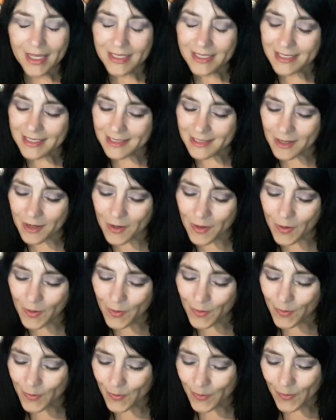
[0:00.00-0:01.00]

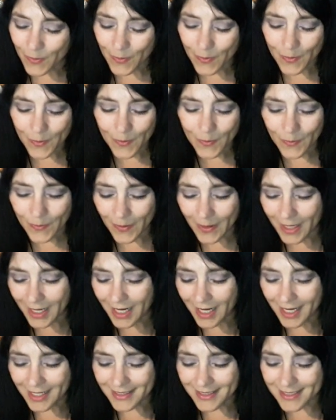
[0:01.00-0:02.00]
So
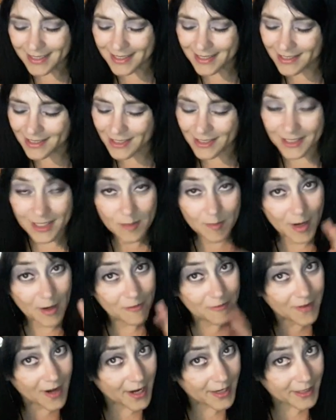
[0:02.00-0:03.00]
this is just
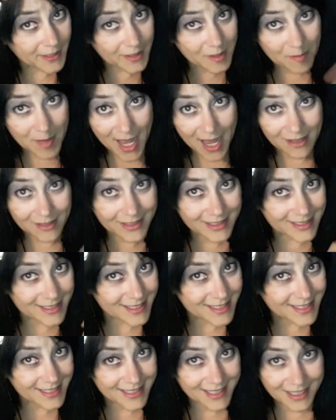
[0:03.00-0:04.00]
about finding the
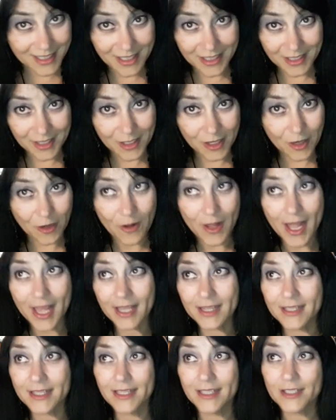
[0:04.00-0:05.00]
balance, you know,
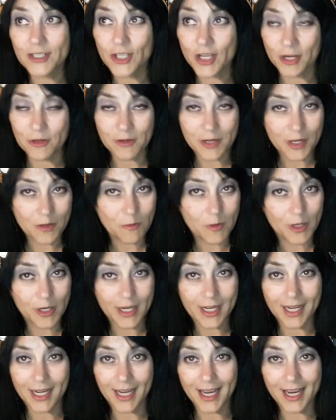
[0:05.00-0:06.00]
and uh, charity
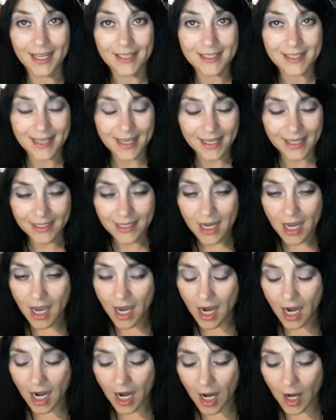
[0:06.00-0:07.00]
work. And like I said,
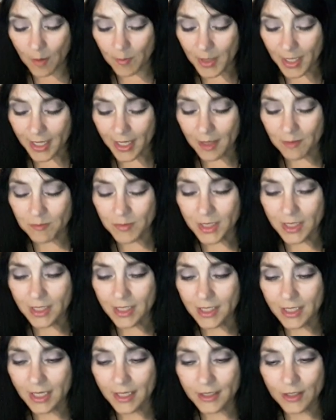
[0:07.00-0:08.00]
um, it can
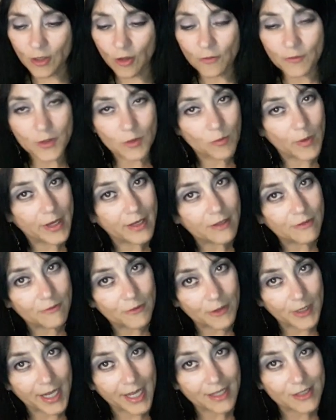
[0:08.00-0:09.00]
be, uh, you know, if you're waiting
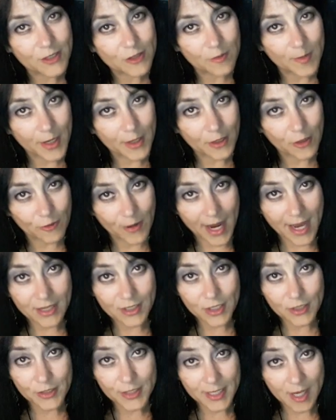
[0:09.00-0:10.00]
for an answer about a
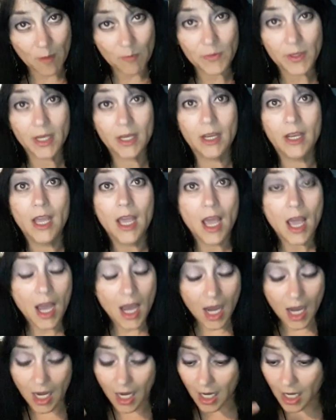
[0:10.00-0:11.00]
grant or something,
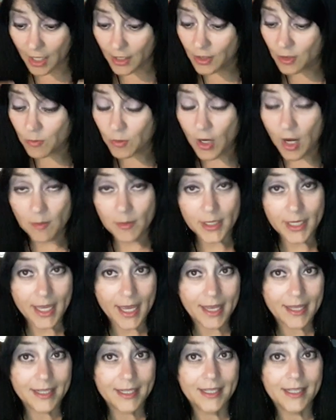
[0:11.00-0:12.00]
uh, you'll probably
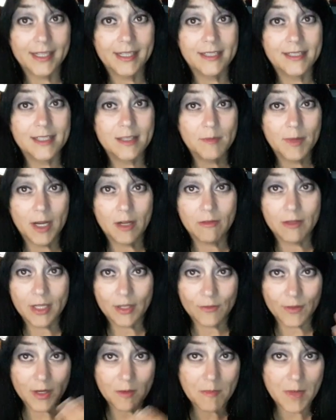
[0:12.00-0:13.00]
get it. It's about
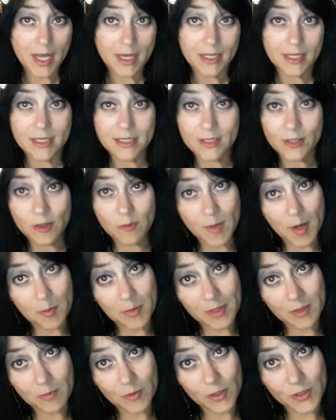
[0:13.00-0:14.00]
giving money. So you might
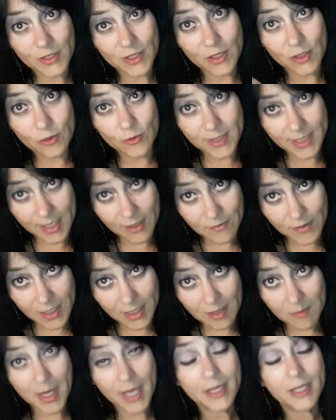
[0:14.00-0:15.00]
be the person who's
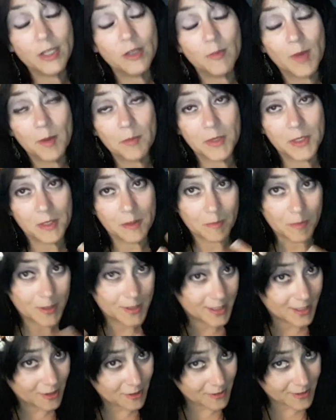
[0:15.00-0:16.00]
giving the money, you might be the
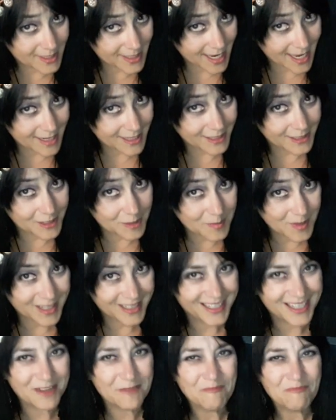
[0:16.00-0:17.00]
person who's getting the
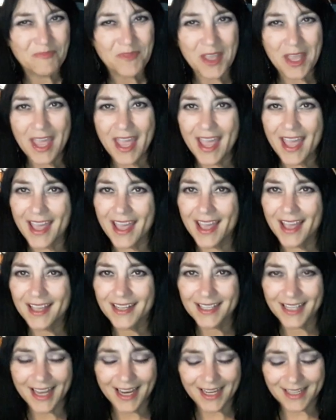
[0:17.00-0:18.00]
money.
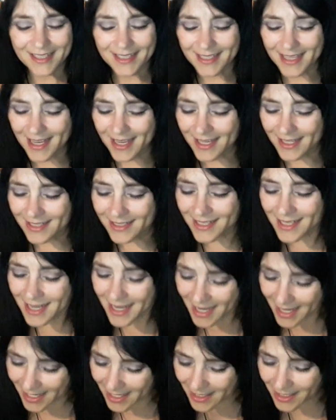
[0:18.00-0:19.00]
And like I said,
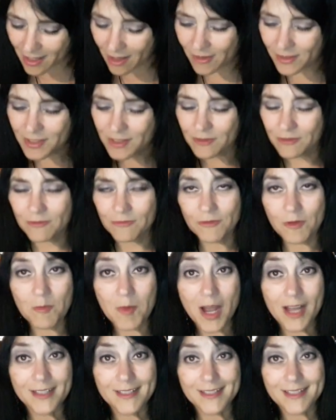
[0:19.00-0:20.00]
it also
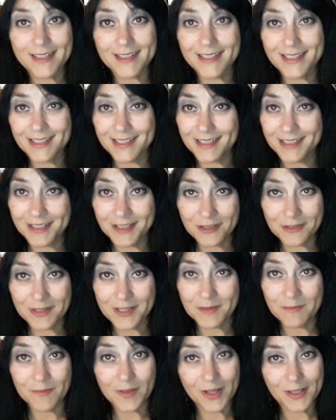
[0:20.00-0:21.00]
reminds us to do
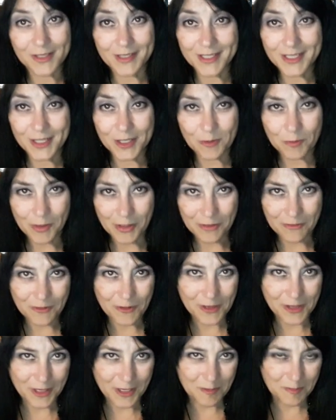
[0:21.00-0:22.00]
some volunteer work
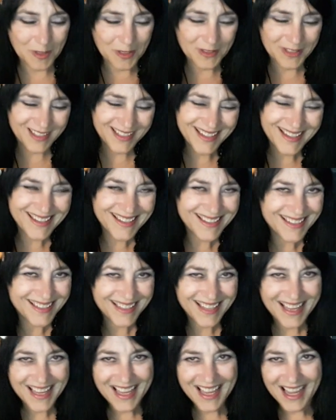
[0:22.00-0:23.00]
for the community.
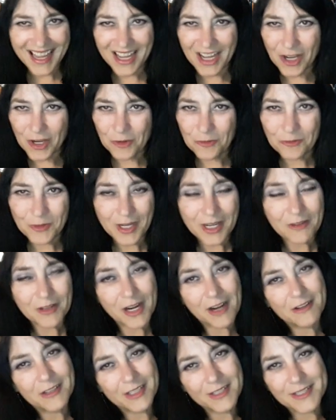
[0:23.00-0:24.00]
Uh,
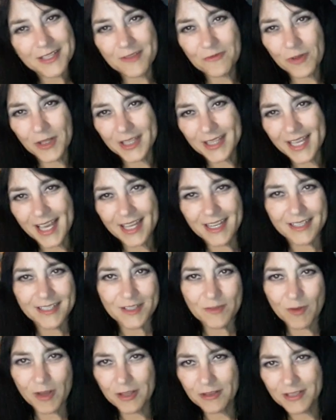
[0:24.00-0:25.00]
regardless of what that
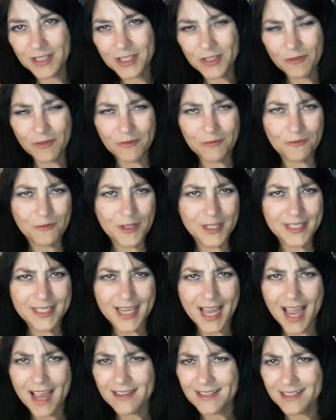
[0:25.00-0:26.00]
is, whether it's doing free
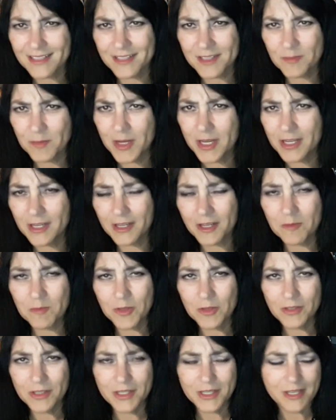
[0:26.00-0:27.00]
taxes, being in
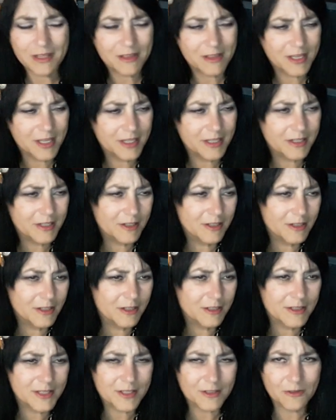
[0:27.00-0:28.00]
community
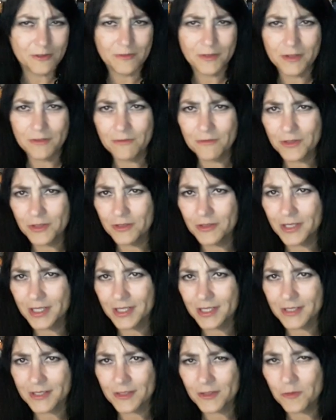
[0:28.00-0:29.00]
theater, serving food
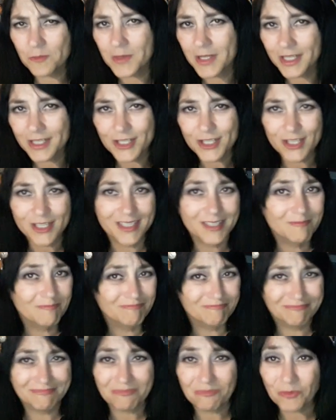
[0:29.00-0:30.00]
at the soup
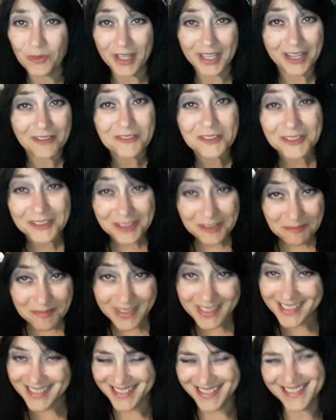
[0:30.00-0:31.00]
kitchen, whatever it
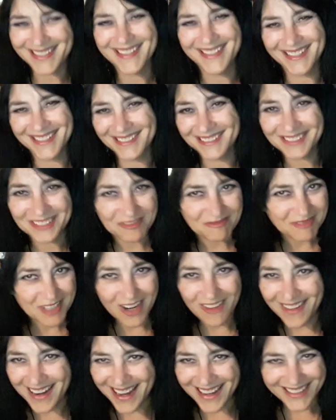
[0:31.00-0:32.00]
means to you.
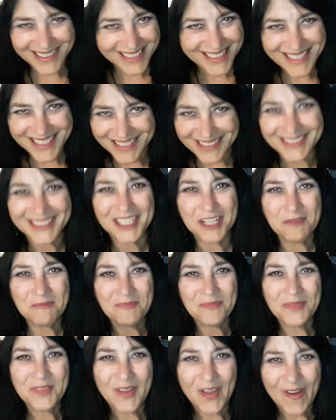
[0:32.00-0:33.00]
Go out and do it.
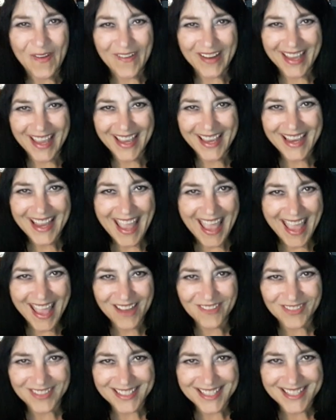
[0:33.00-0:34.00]
Okay,
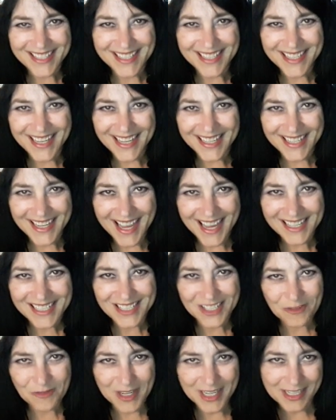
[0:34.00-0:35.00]
and we'll see you
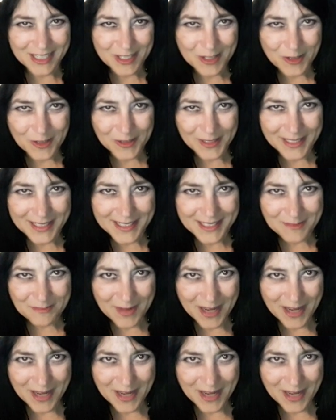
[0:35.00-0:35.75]
next week, Taurus.